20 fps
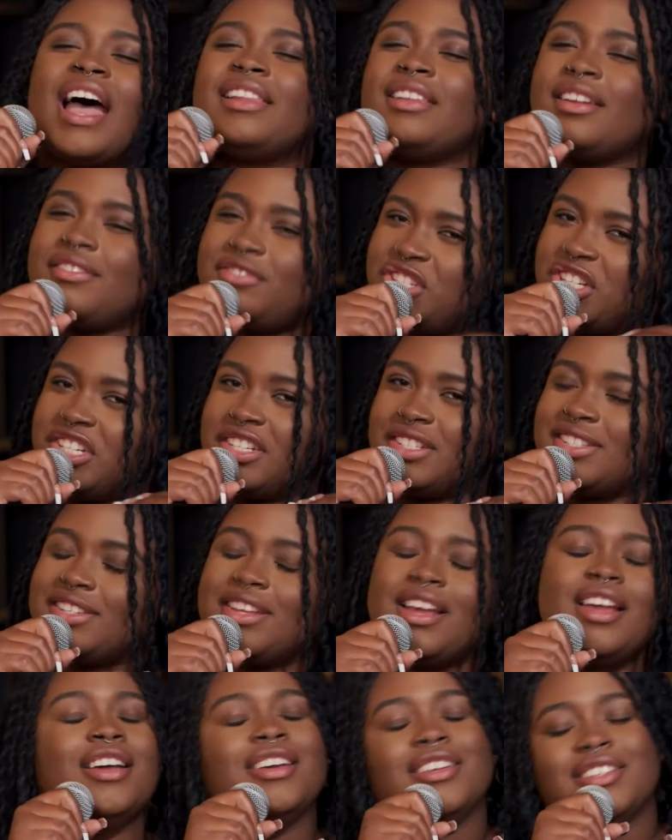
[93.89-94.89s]
I love cheese,
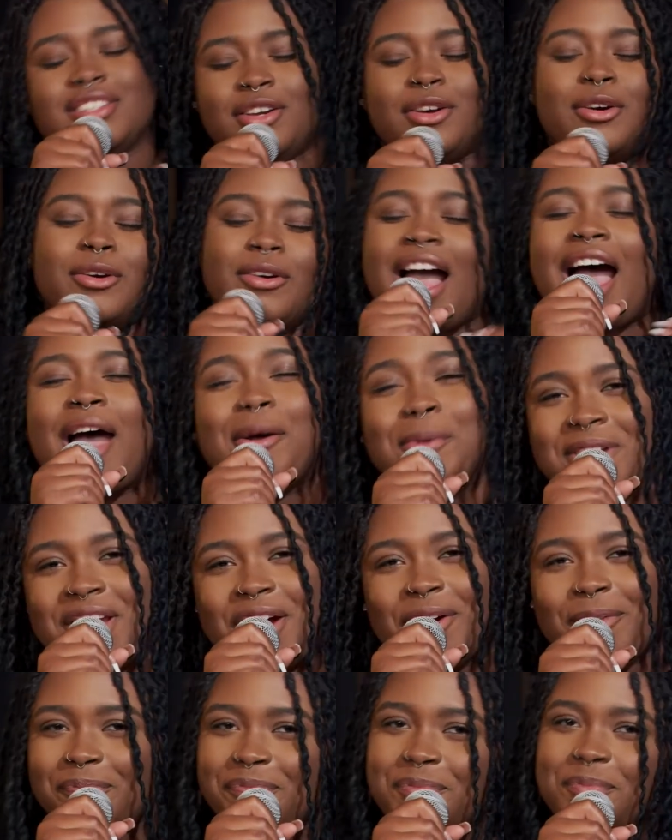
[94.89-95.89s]
so I would
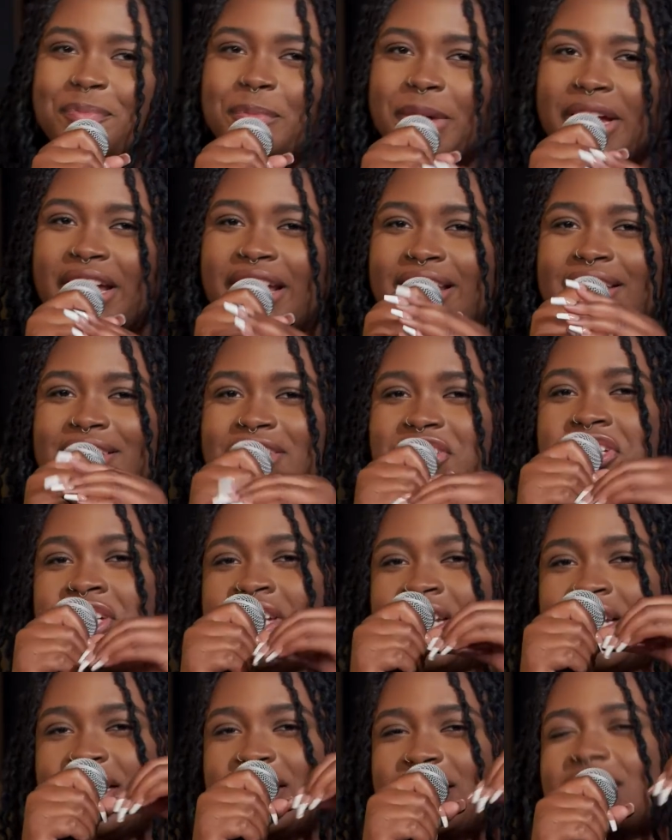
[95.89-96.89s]
know. But
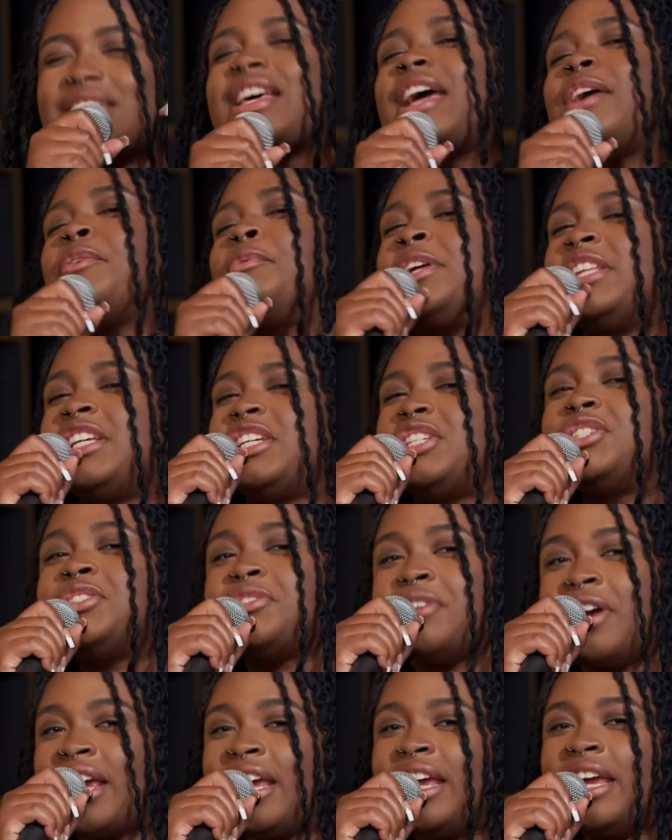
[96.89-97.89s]
cheese is like really
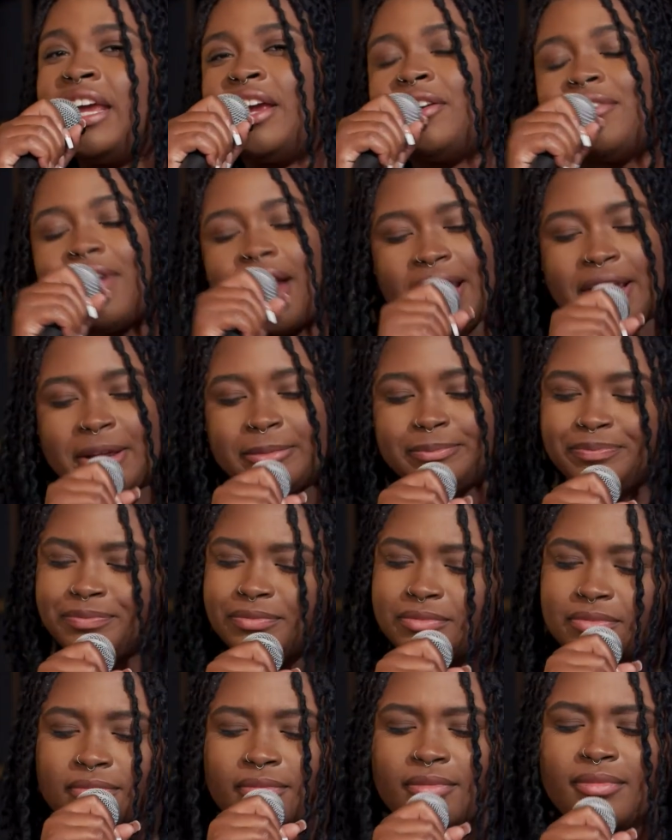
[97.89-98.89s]
stringy, right?
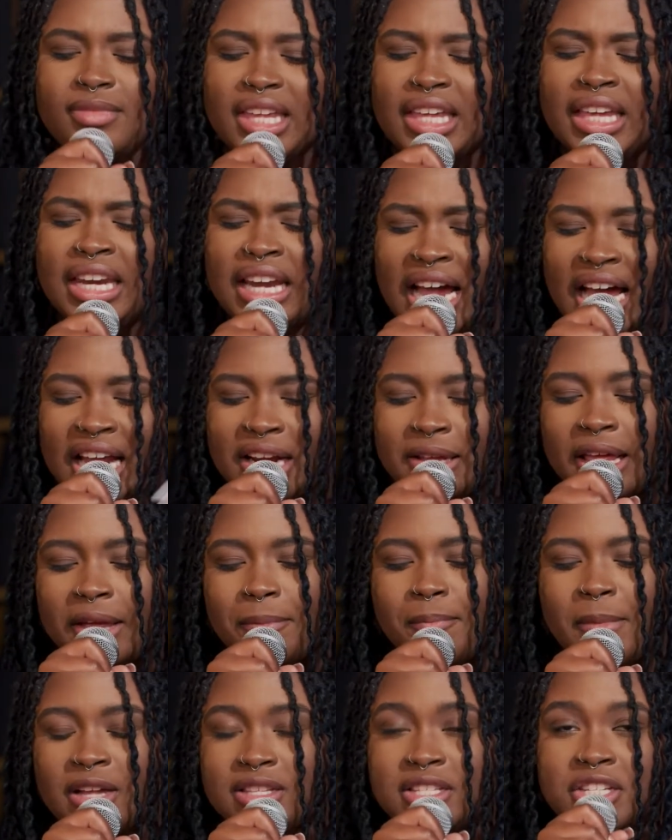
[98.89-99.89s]
And it kind of
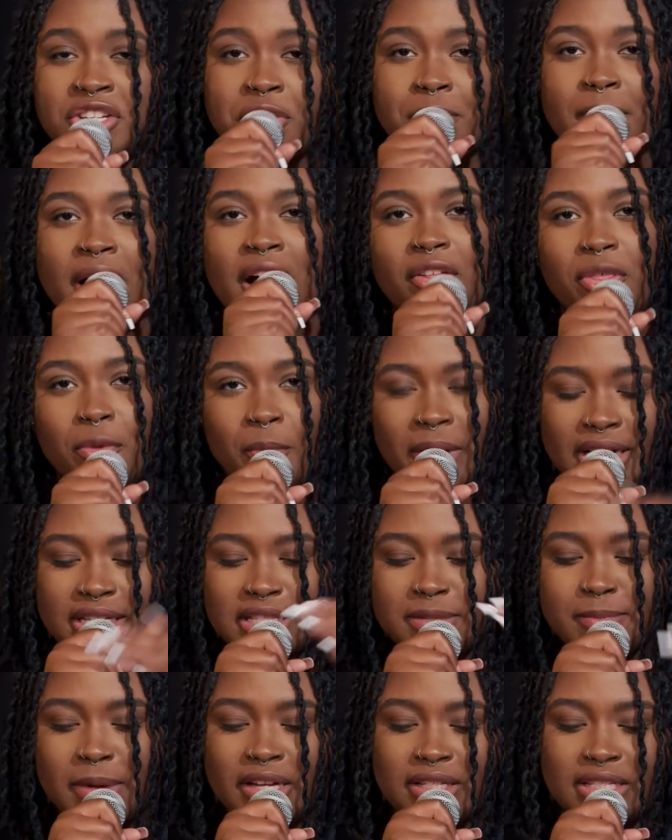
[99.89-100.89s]
like melts in your mouth when
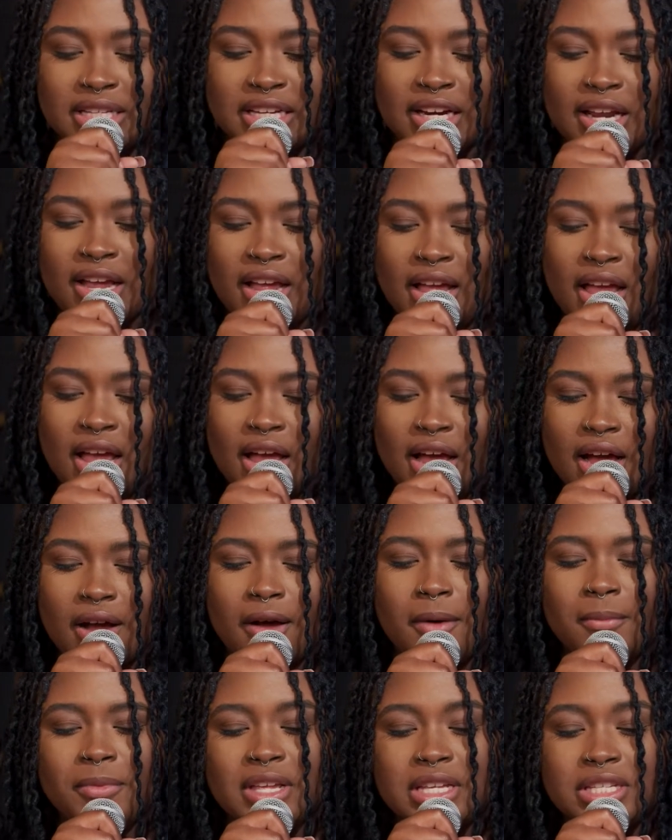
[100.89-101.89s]
it's melted.
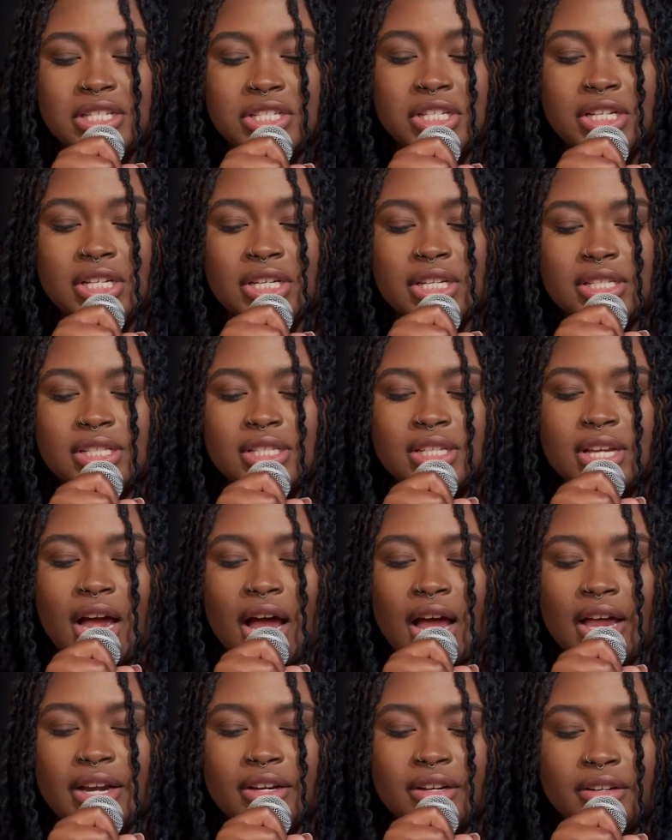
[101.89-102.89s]
Um, this cheese
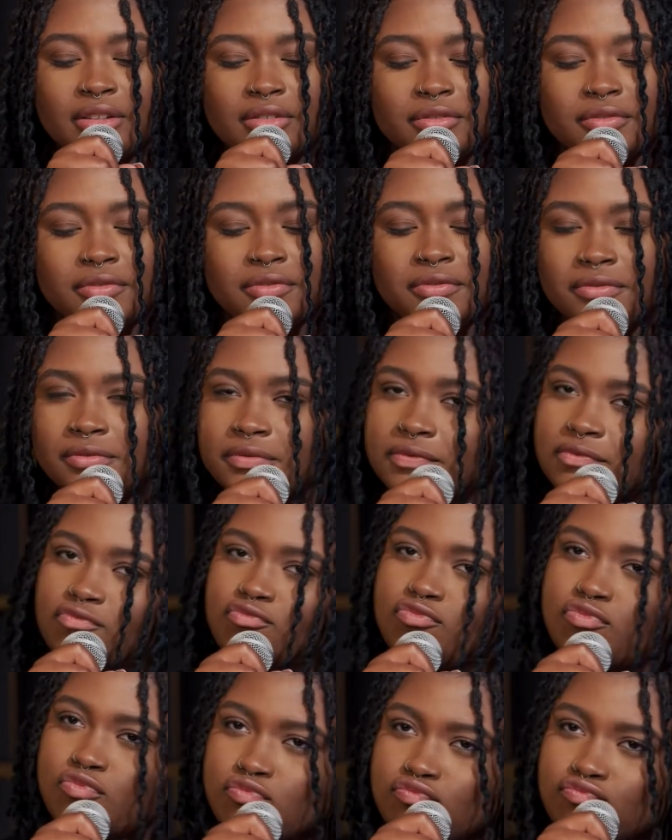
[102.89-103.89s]
kind of
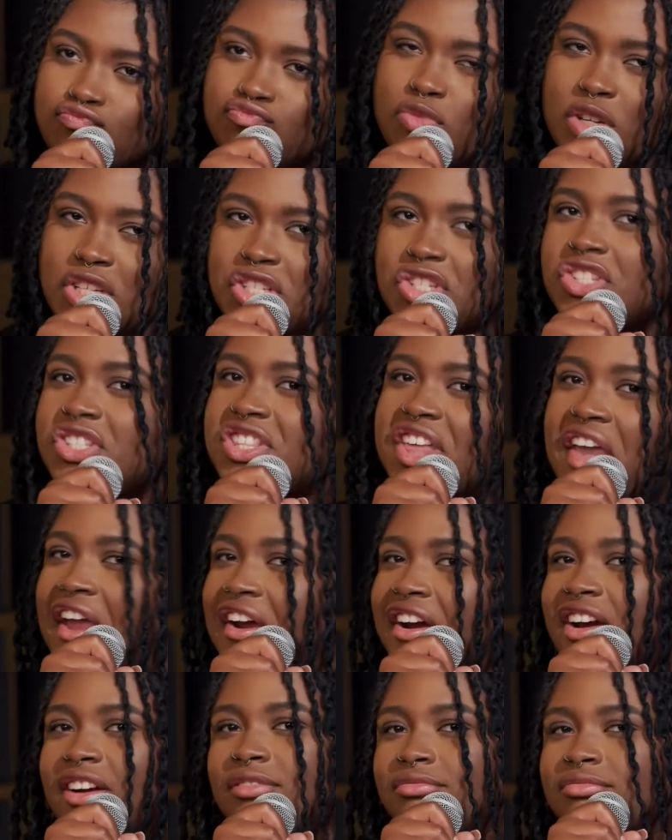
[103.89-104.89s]
was just
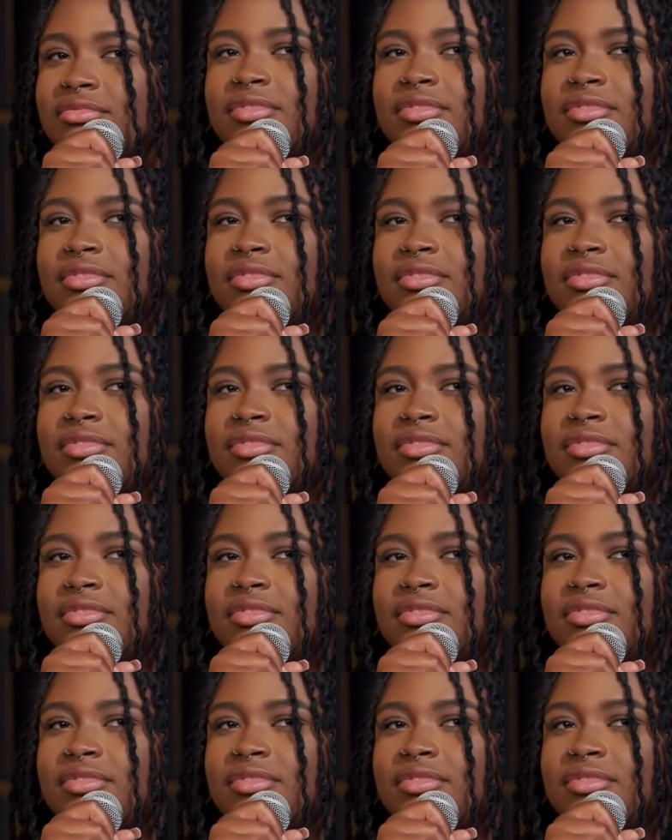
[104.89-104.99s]
there.